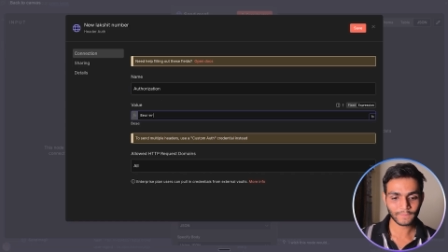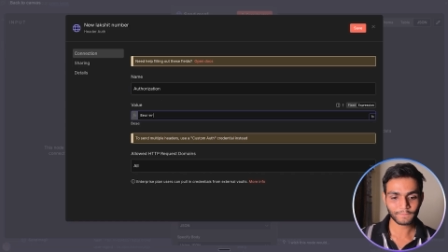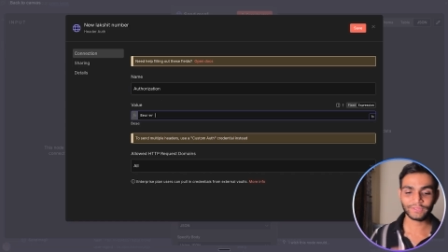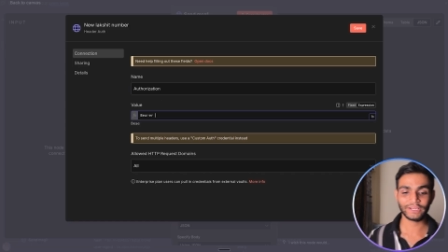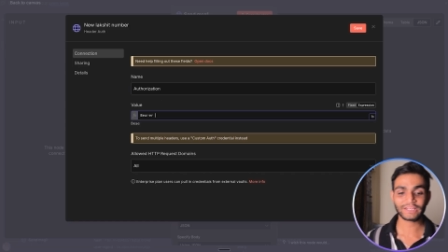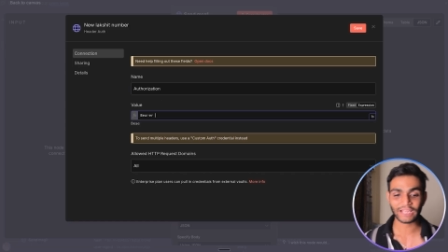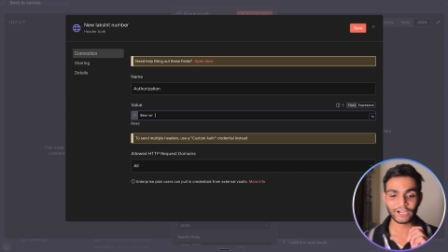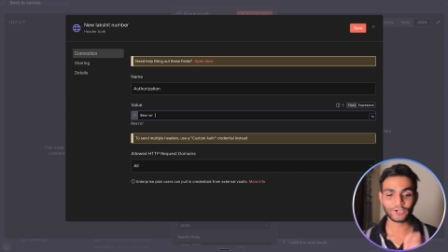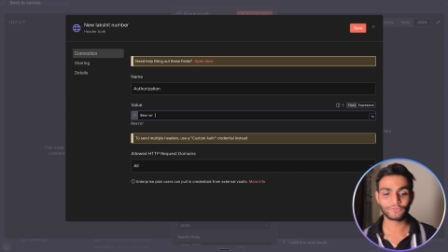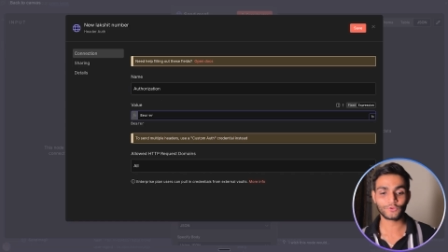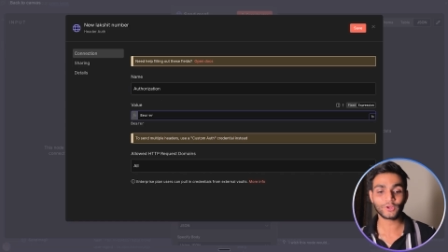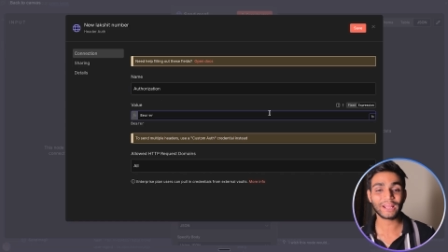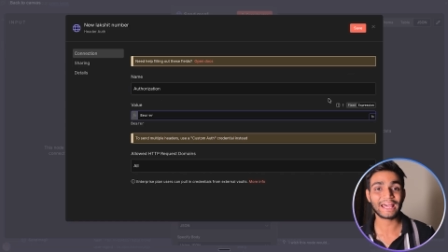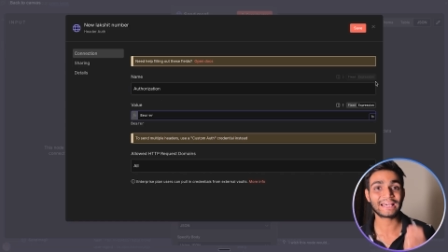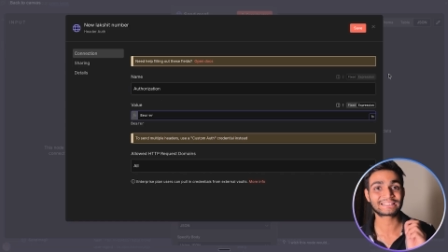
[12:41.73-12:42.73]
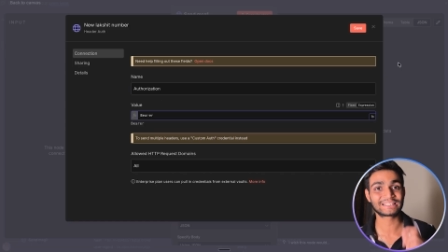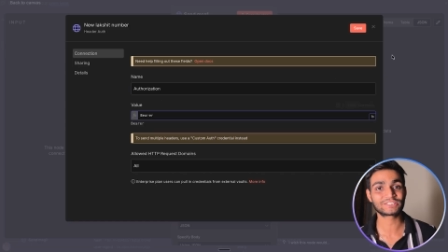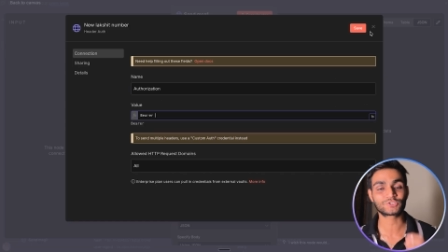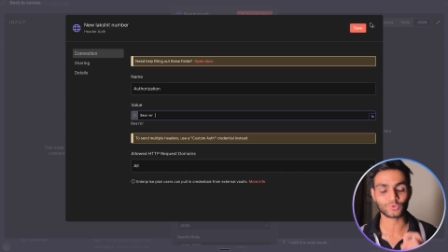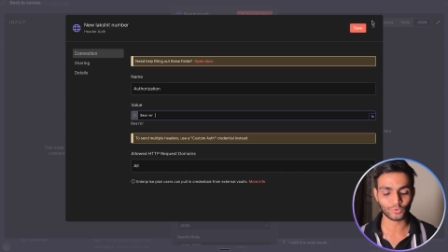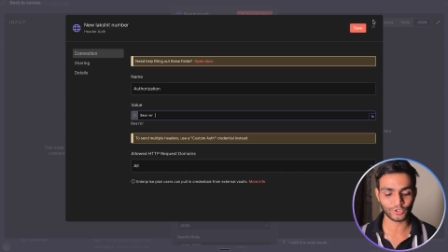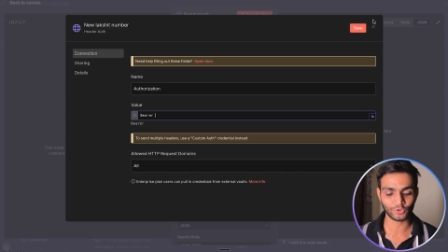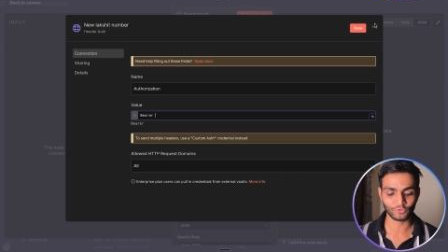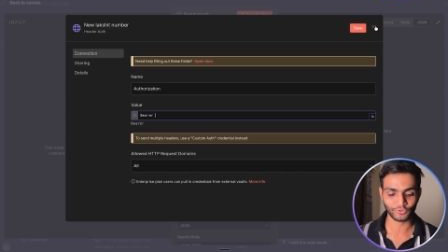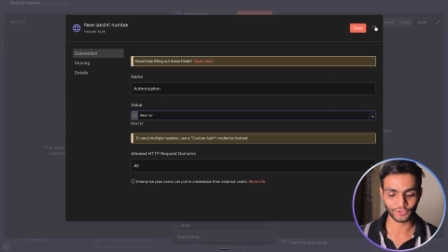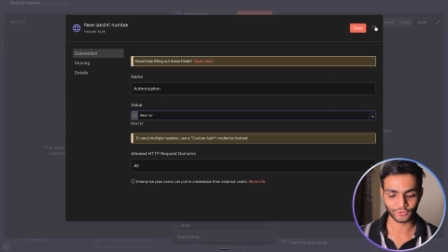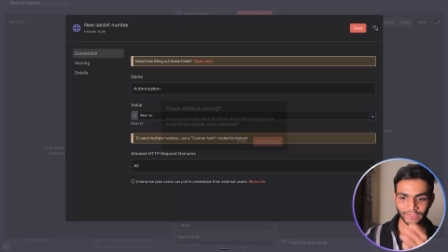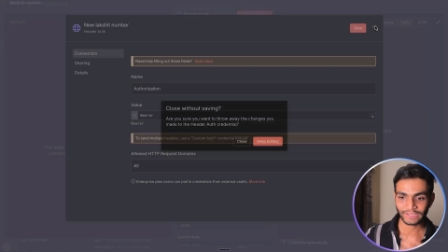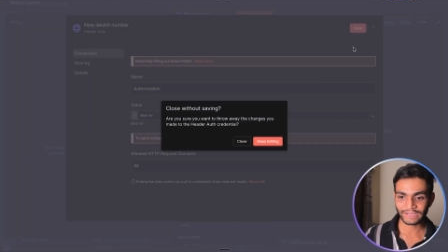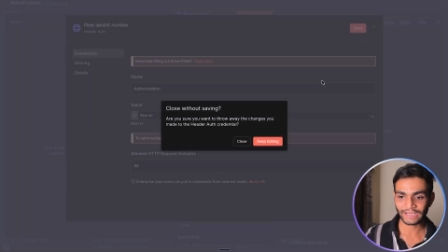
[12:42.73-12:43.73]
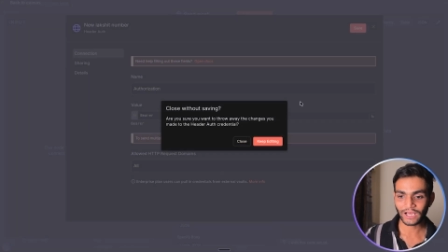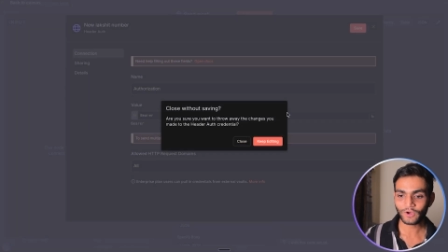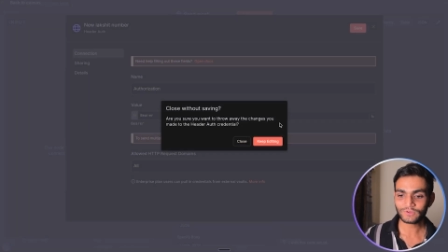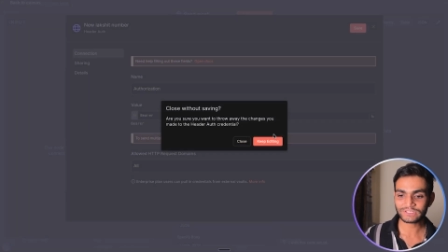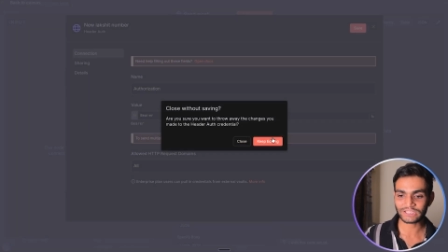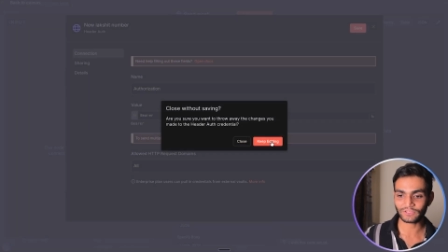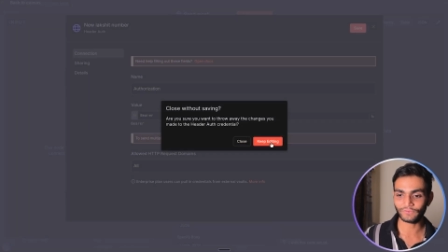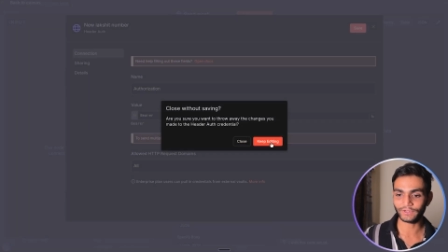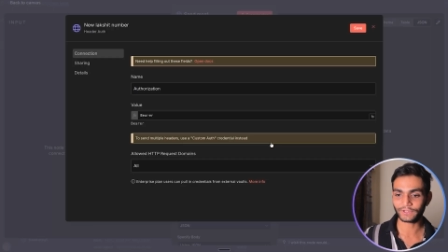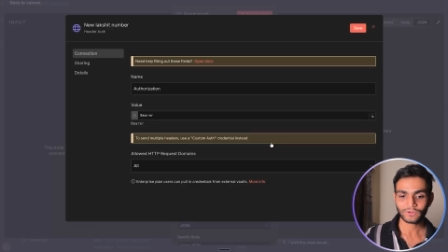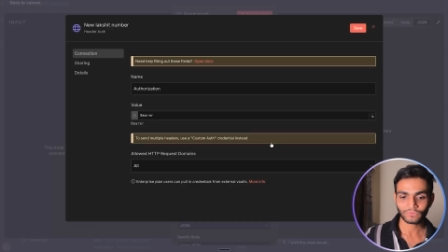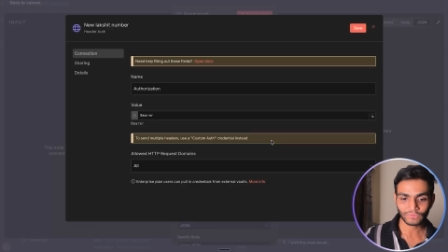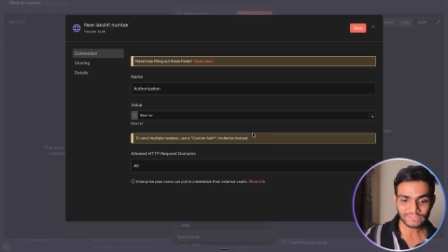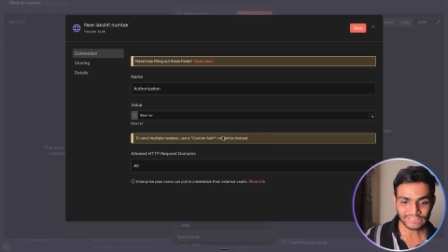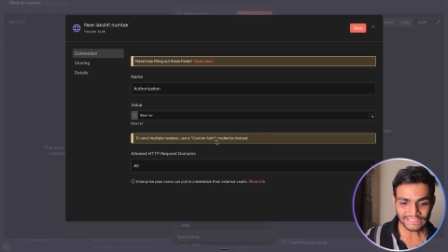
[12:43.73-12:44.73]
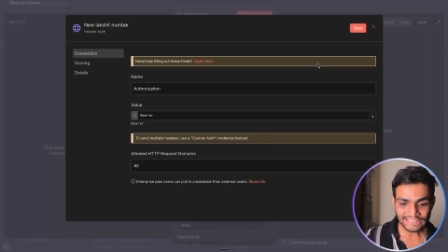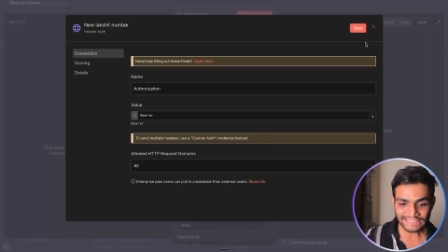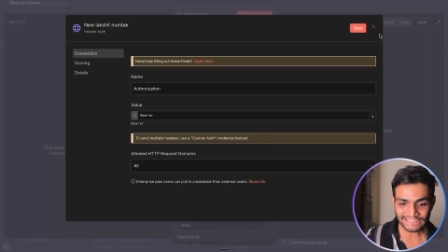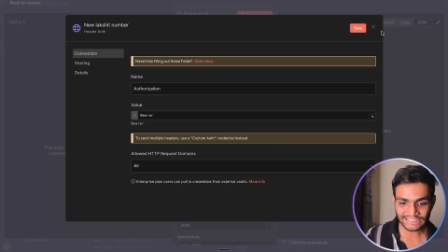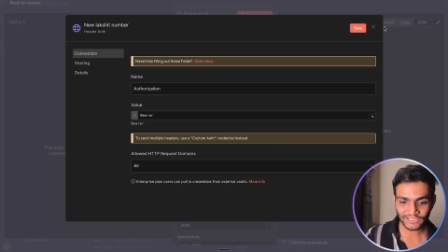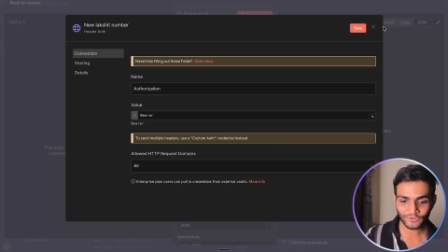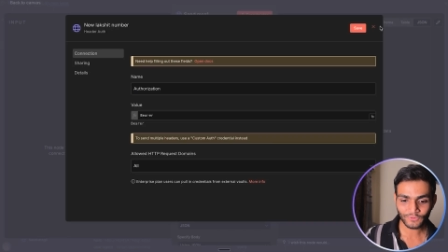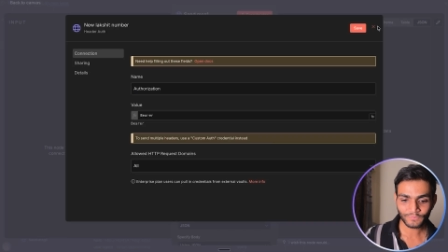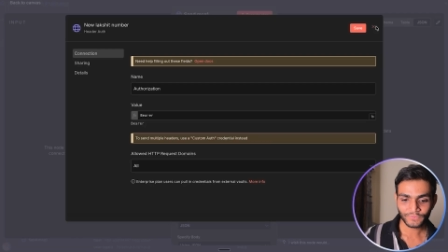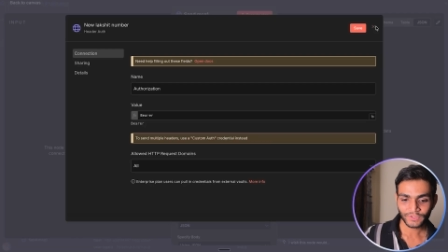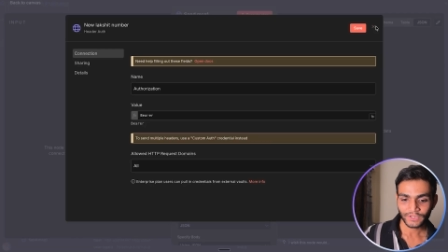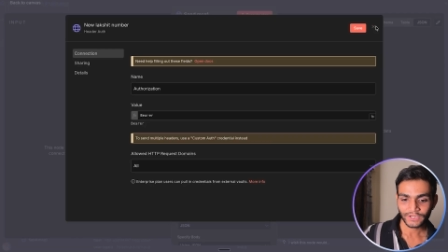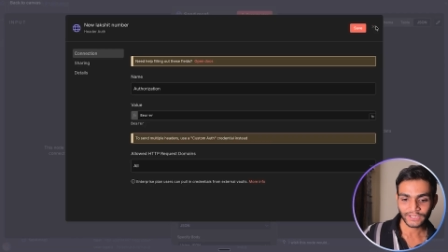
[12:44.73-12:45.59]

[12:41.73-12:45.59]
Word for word: and kind of your access token over here and now save it once it is saved